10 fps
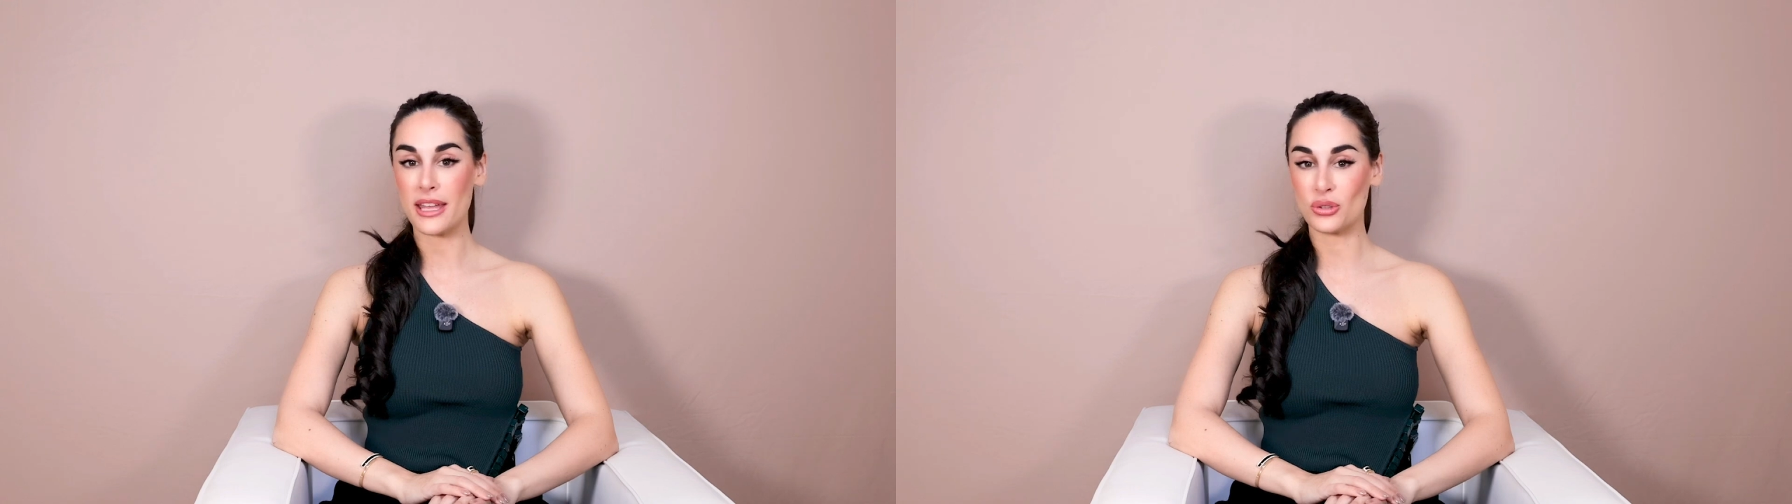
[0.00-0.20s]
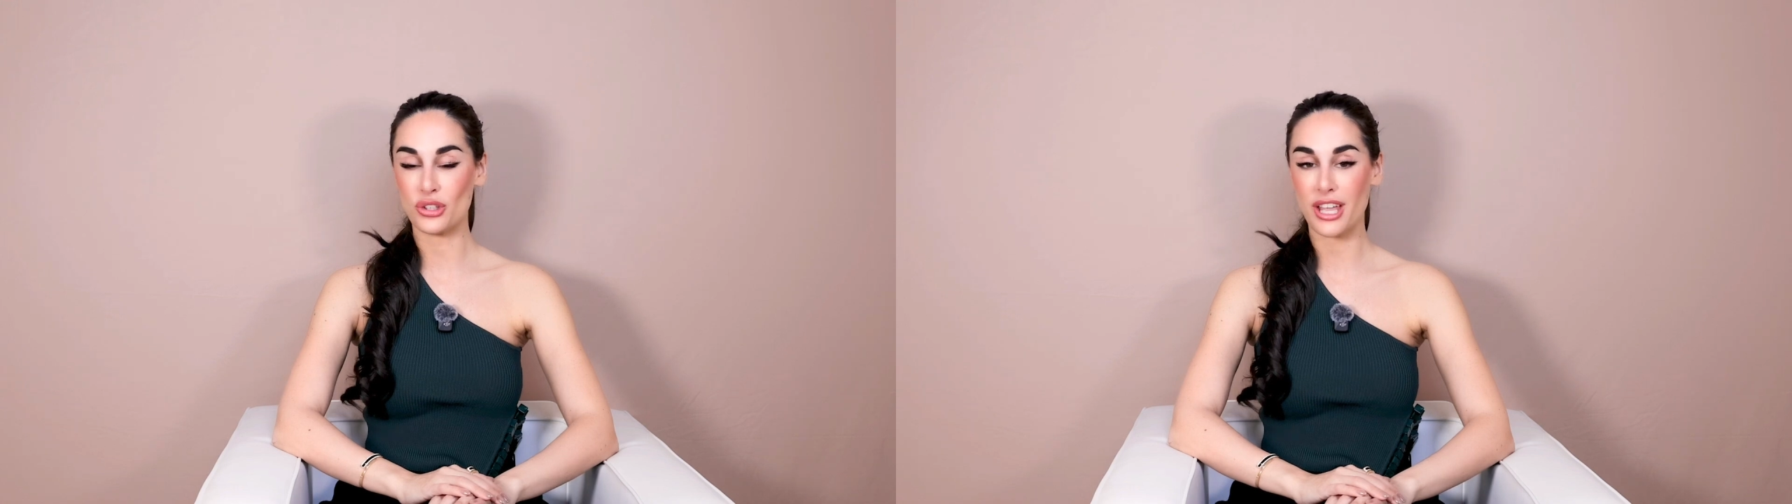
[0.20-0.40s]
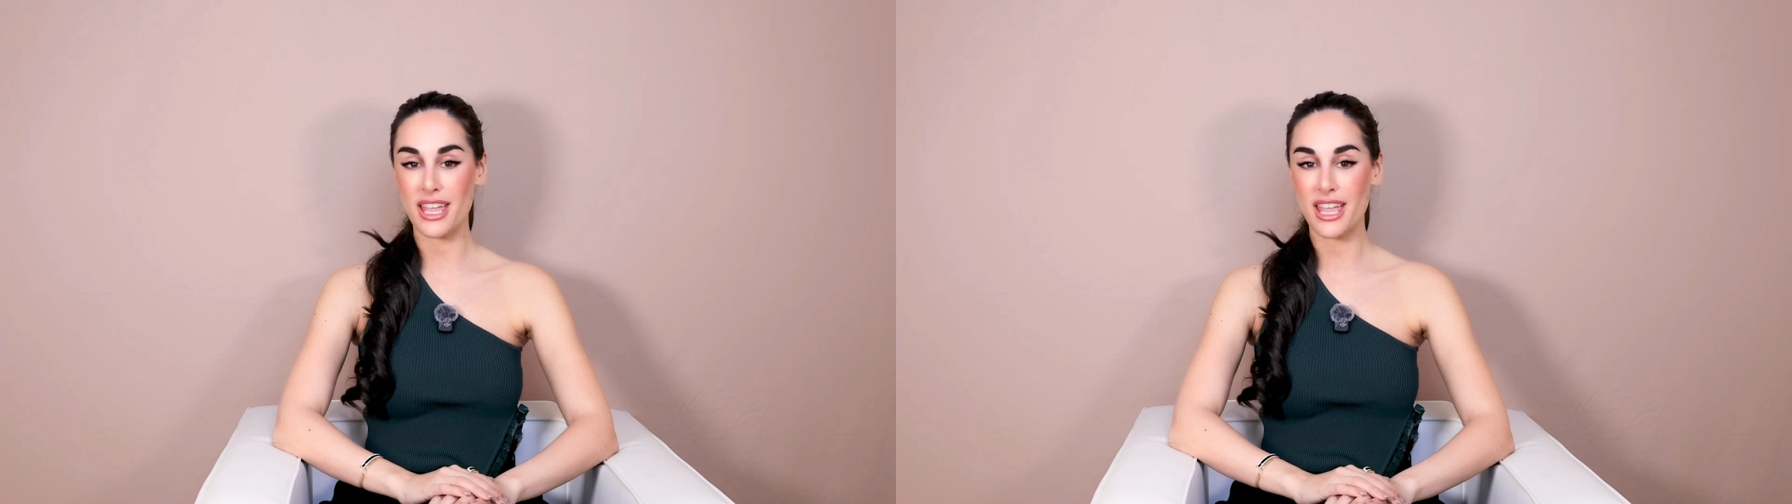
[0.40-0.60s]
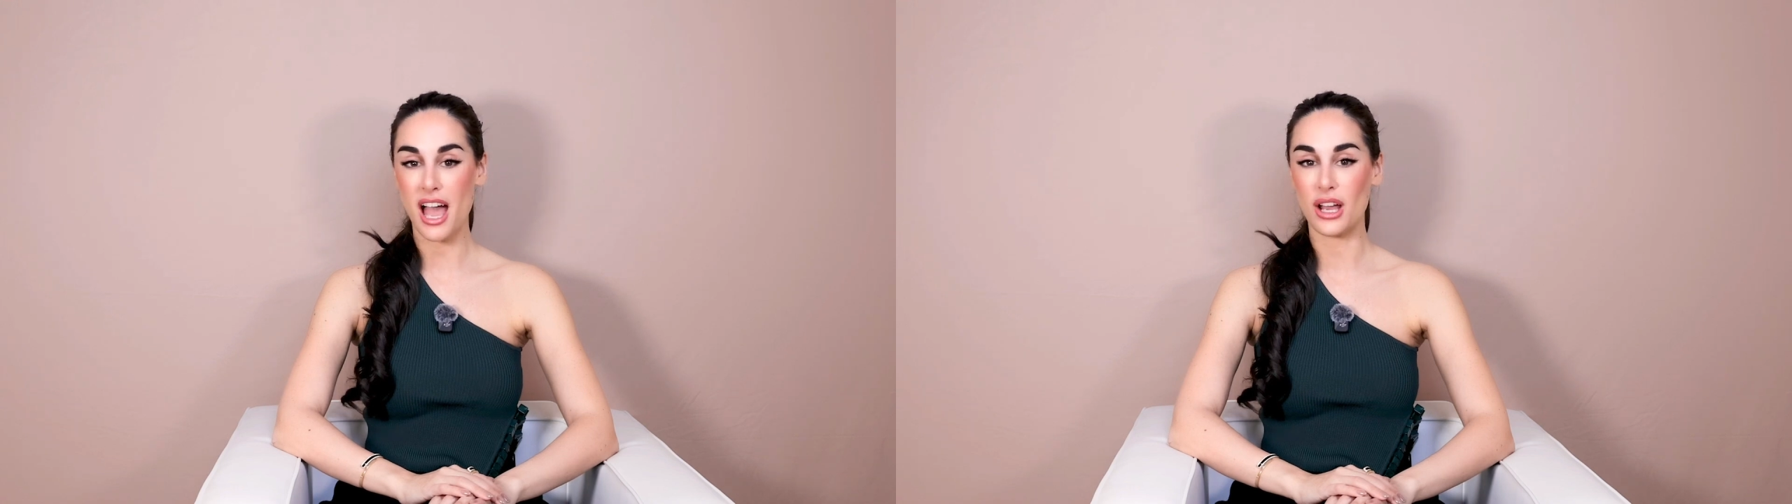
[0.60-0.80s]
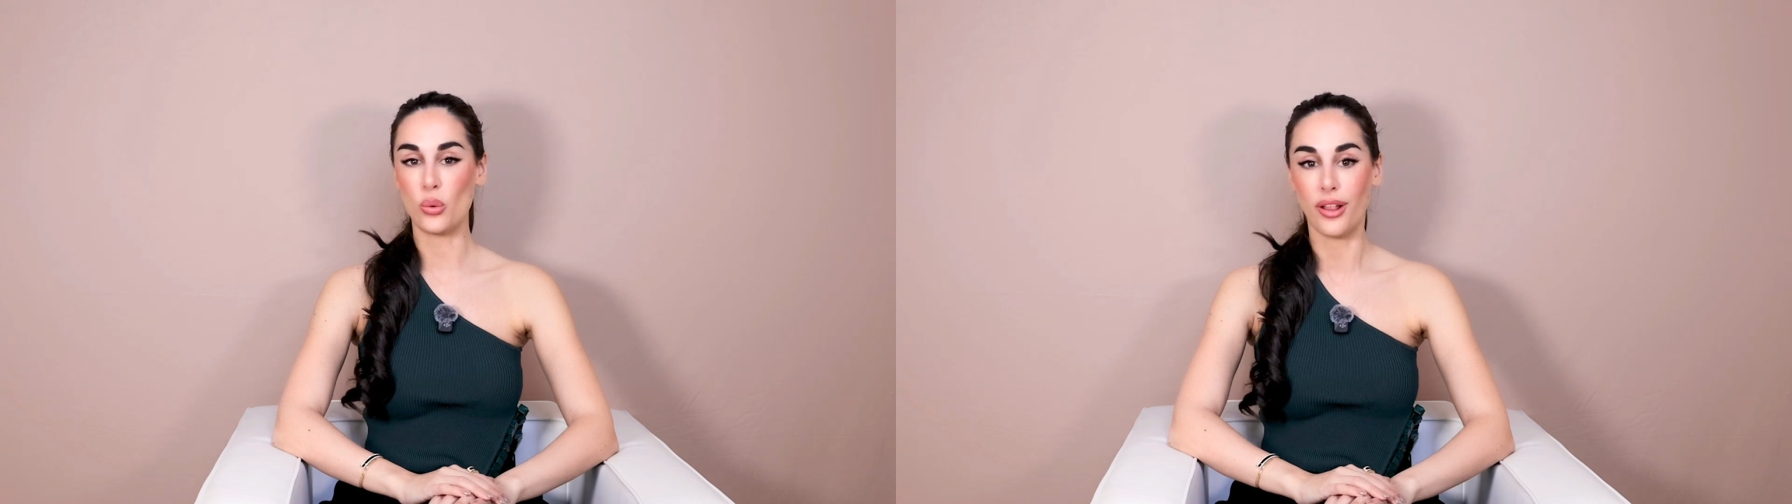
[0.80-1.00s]
and today
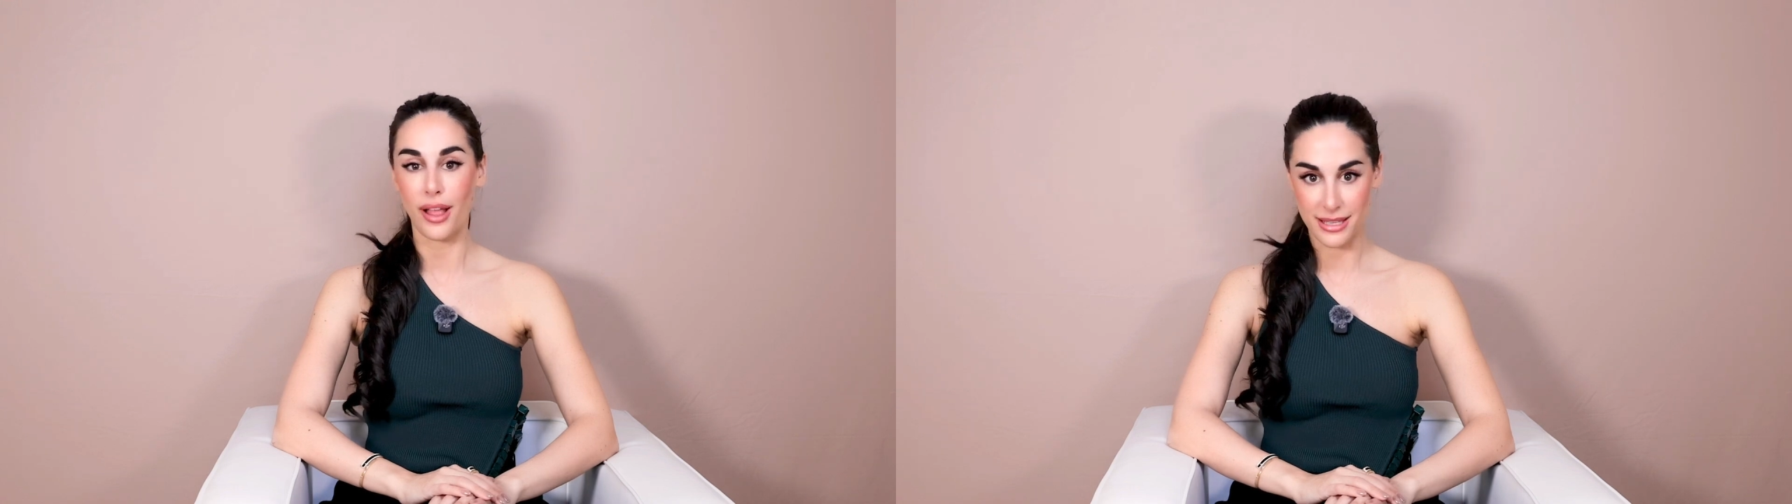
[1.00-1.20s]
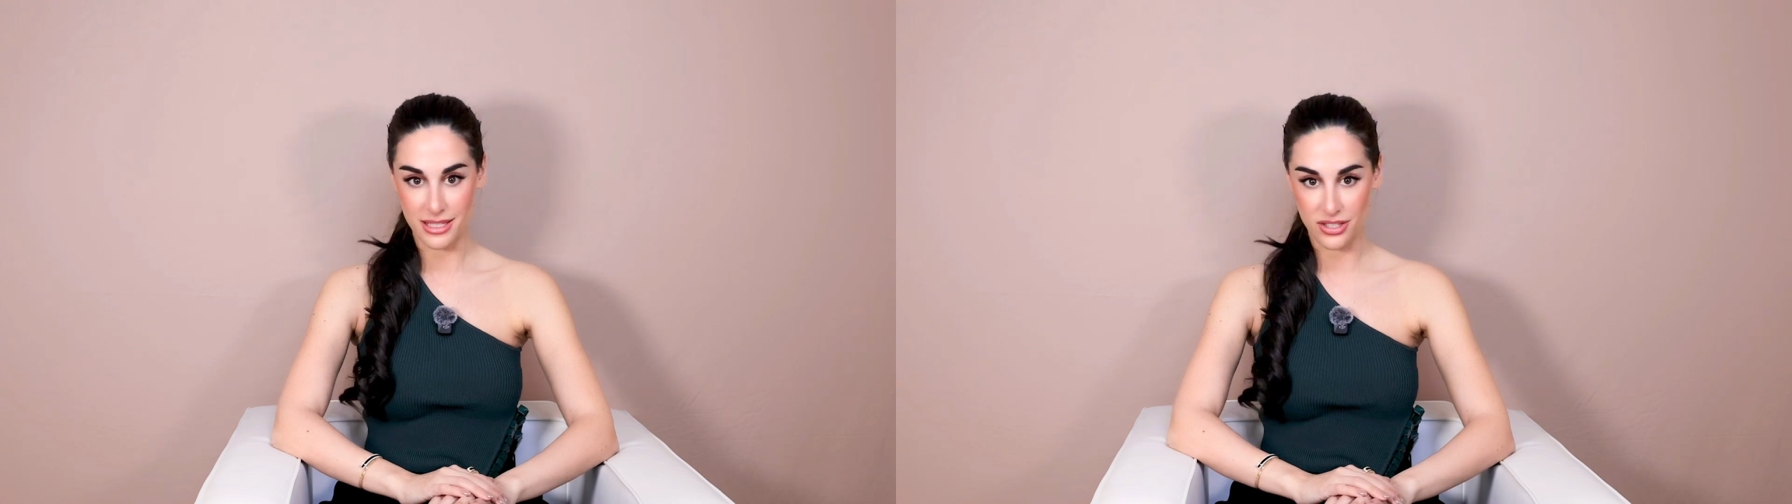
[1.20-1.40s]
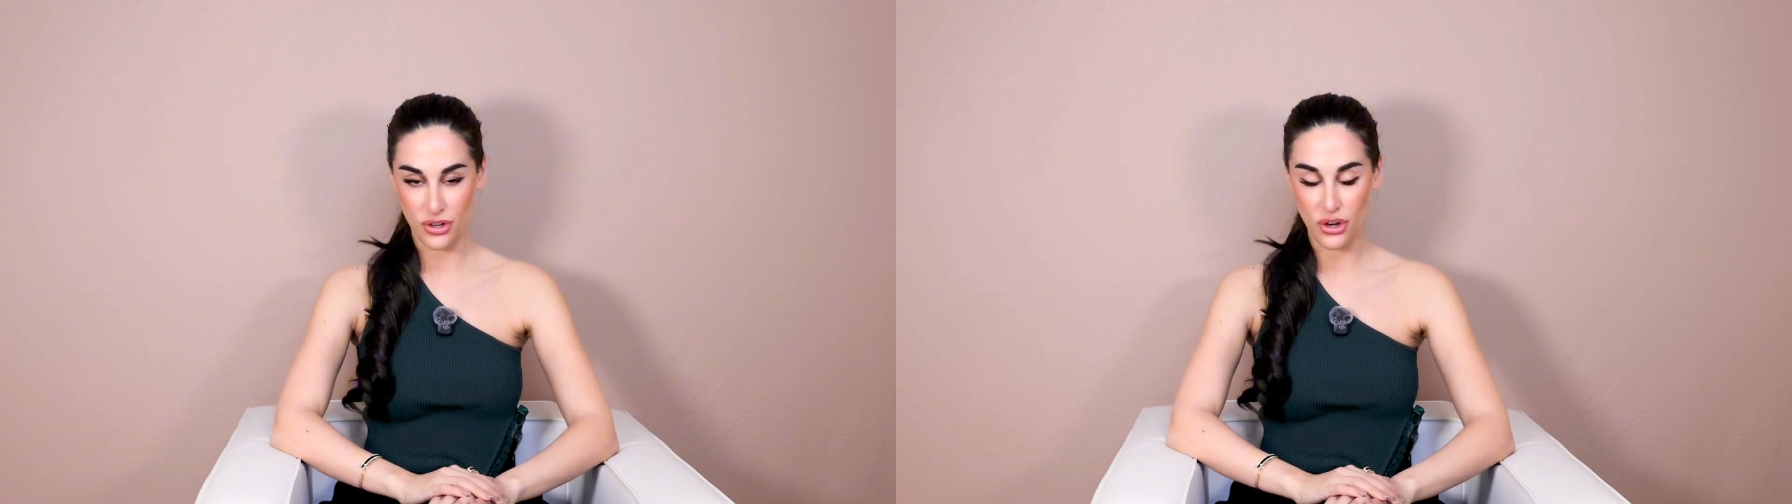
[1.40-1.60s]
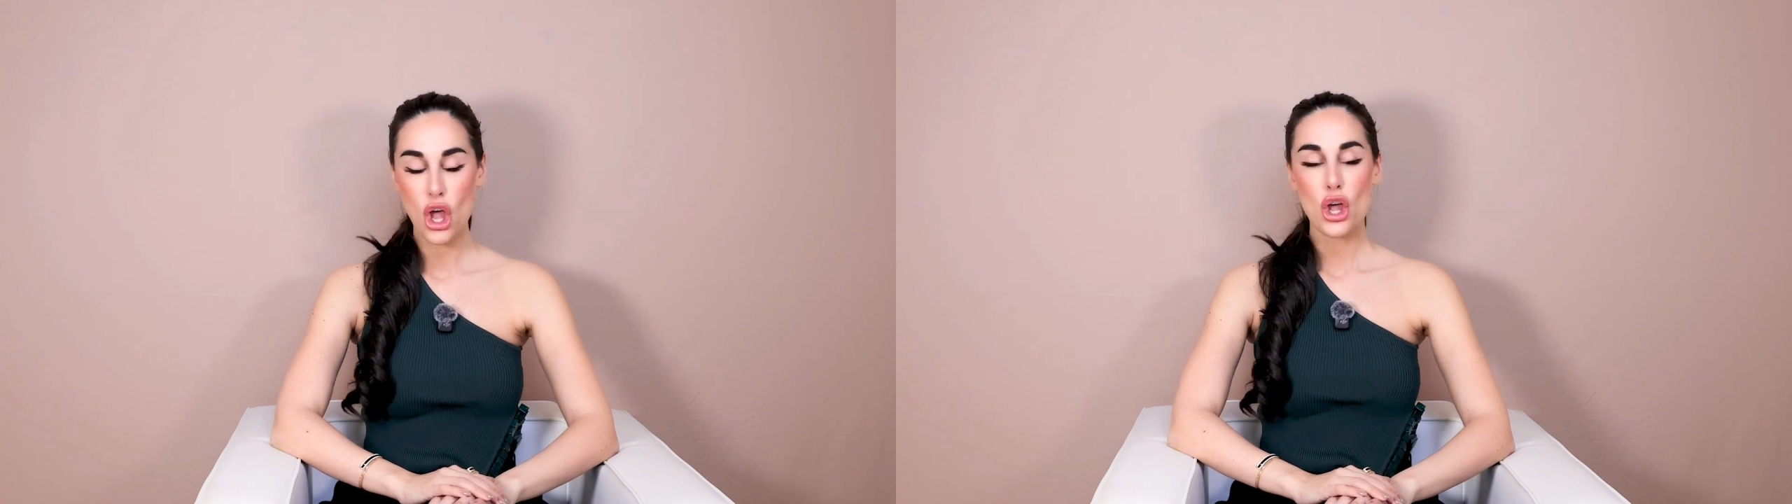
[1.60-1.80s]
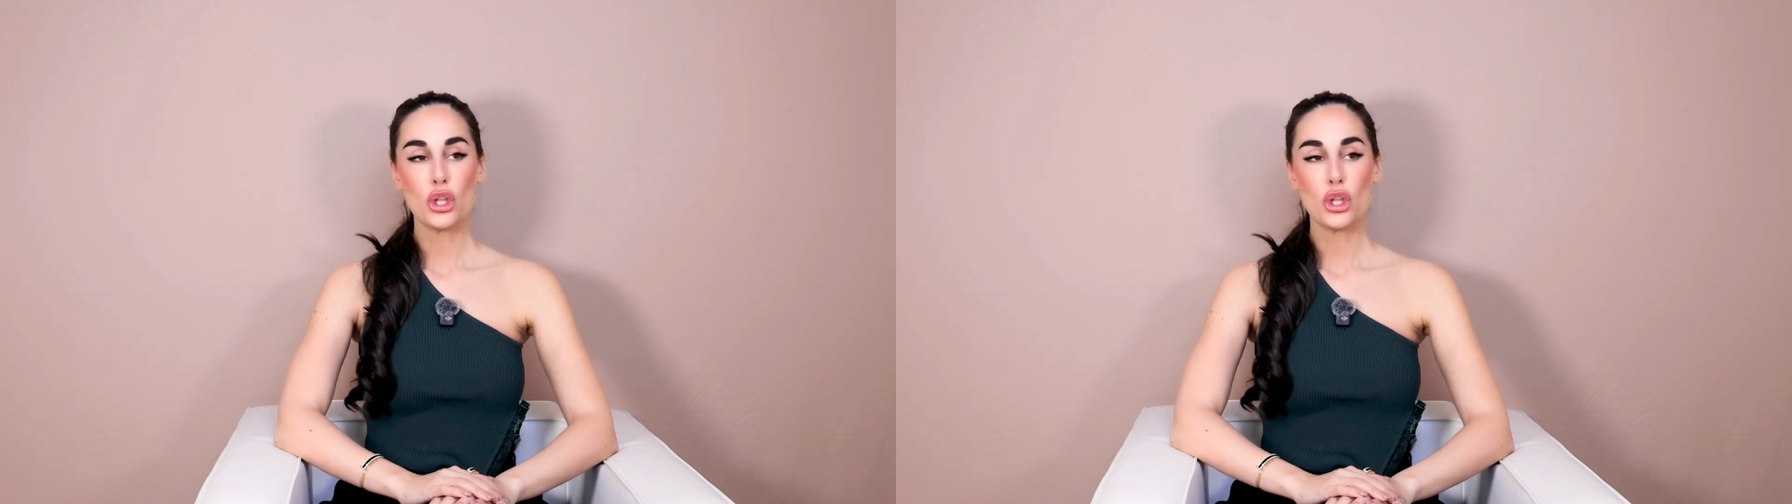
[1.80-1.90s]
I will answer